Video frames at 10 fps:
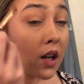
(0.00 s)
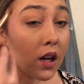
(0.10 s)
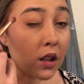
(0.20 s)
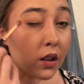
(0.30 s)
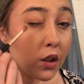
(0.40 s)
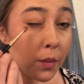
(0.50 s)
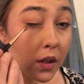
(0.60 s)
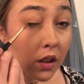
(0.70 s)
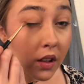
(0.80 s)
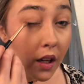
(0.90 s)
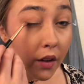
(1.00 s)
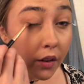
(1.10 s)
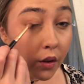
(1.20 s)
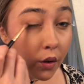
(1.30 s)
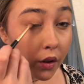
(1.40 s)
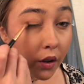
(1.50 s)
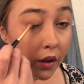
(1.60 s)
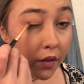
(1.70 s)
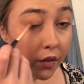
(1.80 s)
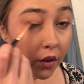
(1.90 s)
and a little bit on the outer corner
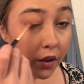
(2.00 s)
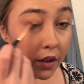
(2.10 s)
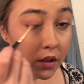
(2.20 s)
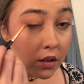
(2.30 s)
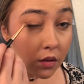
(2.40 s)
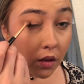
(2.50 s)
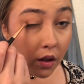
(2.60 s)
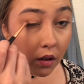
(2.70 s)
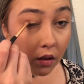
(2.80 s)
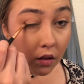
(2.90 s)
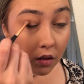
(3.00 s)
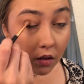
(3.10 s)
of the crease as well.